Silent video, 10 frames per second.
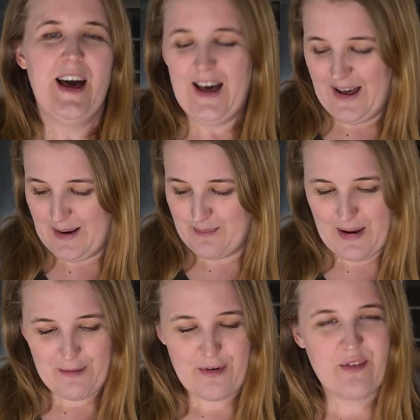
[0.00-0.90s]

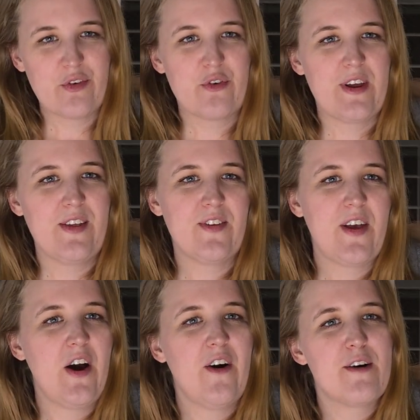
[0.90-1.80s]
My favorite trays
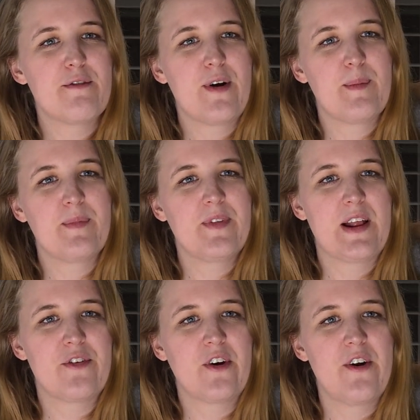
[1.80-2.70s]
are from
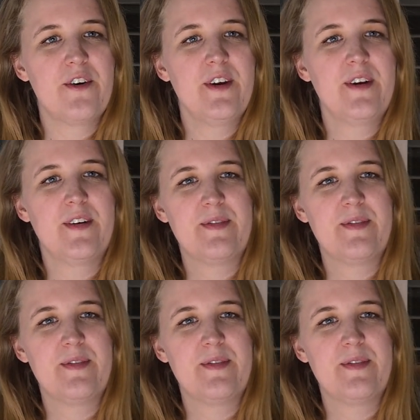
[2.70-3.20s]
Nelson Garden.